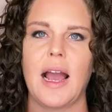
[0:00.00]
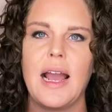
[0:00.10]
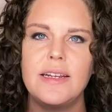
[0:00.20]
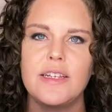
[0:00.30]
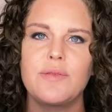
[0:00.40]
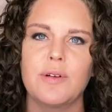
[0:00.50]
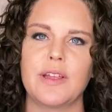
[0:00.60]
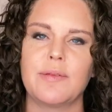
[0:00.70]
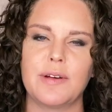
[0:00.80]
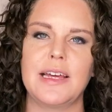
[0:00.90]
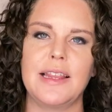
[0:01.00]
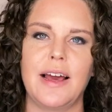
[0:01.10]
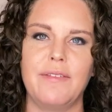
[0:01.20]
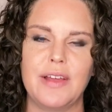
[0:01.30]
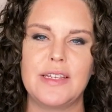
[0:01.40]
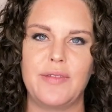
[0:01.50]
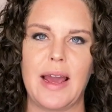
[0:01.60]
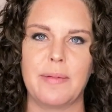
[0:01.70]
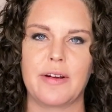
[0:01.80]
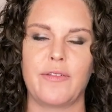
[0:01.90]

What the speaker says: I just really, really love this fabric